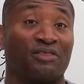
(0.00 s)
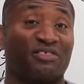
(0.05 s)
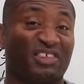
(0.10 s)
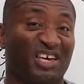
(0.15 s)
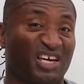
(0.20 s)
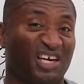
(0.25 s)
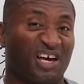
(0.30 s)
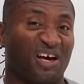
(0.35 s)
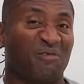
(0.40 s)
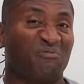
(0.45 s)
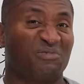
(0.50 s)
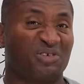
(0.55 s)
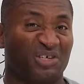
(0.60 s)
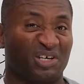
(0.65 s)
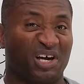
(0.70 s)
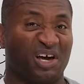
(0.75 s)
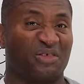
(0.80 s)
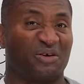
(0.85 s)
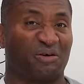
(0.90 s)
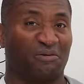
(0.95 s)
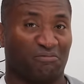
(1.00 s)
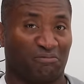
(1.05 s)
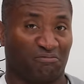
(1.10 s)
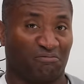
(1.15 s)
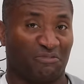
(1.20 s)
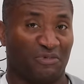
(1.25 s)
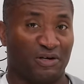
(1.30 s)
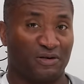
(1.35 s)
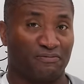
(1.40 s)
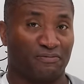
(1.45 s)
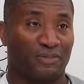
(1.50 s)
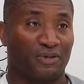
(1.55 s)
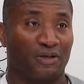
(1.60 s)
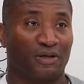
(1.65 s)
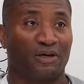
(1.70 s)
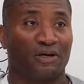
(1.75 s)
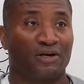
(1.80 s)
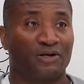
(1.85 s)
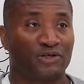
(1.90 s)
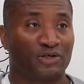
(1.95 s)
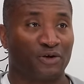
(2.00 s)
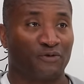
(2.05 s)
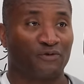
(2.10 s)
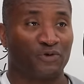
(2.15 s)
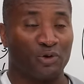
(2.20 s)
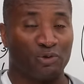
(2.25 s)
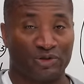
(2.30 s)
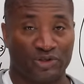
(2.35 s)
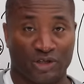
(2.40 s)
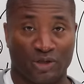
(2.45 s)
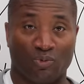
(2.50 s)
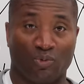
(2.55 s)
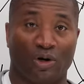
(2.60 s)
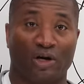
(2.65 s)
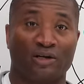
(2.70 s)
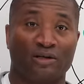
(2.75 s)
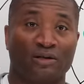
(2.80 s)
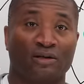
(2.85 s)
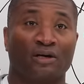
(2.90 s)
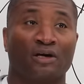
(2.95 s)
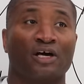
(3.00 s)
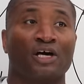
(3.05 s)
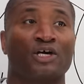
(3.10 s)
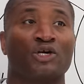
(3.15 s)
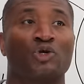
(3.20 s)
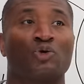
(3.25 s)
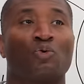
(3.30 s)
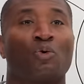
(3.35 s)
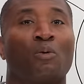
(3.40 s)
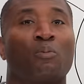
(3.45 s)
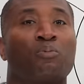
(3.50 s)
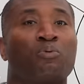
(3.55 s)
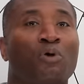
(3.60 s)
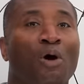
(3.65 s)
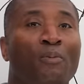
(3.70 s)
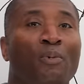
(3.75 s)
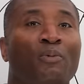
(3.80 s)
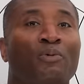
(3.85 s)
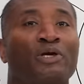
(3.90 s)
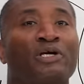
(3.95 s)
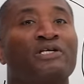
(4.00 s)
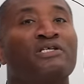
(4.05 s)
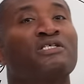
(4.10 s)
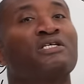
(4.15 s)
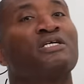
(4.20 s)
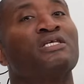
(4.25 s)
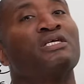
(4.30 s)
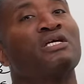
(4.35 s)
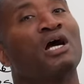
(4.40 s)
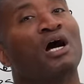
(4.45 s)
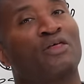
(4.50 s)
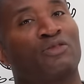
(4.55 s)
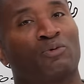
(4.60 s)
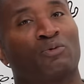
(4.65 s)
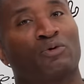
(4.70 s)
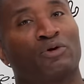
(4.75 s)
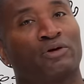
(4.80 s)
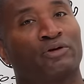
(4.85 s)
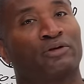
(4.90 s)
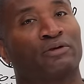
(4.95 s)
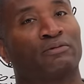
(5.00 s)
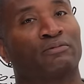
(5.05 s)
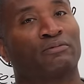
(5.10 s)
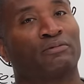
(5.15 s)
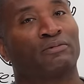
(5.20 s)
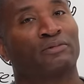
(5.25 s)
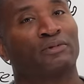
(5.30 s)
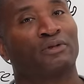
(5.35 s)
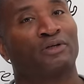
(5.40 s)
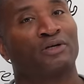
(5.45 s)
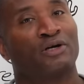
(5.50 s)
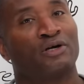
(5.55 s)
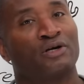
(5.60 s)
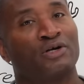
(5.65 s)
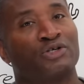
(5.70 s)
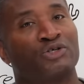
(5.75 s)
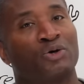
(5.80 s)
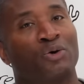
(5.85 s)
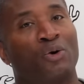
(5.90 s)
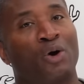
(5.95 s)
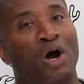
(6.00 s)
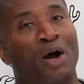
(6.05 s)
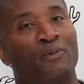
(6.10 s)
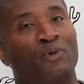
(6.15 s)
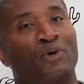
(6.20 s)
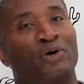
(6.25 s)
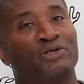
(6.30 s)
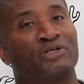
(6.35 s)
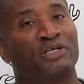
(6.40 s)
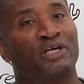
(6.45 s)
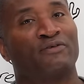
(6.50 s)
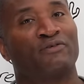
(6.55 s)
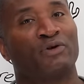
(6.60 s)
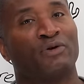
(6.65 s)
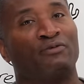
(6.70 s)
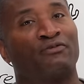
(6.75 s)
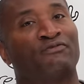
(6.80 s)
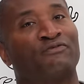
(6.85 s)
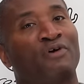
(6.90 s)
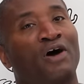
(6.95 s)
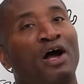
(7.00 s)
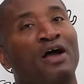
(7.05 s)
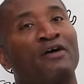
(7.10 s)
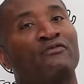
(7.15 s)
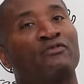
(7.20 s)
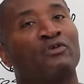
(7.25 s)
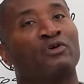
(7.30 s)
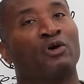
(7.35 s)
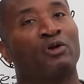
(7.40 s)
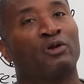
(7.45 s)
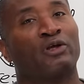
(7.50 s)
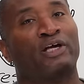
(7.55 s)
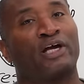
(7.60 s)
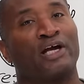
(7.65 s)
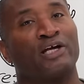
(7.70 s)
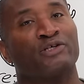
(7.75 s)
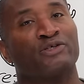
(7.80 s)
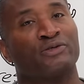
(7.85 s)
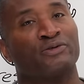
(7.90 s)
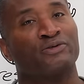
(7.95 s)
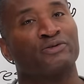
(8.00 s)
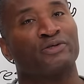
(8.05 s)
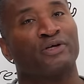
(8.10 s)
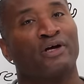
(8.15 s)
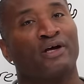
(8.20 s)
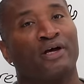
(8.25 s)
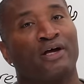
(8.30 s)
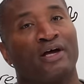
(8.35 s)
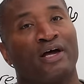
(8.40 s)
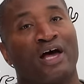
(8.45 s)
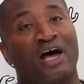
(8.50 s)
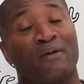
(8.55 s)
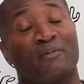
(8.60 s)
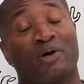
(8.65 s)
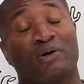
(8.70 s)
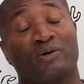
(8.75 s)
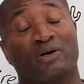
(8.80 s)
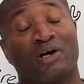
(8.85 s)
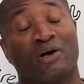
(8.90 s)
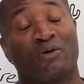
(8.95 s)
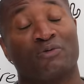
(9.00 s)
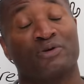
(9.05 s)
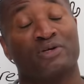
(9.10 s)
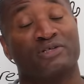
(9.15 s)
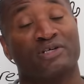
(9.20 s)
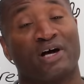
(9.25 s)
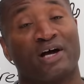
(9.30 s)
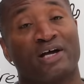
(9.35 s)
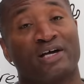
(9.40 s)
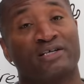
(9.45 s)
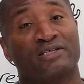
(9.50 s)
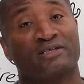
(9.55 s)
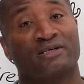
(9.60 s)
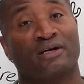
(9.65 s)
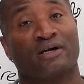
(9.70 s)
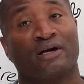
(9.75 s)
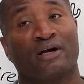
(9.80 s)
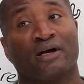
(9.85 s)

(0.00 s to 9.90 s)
They come together, right? So if you see one, you will probably see the other word. So I'm going to give you five collocations about a healthy diet.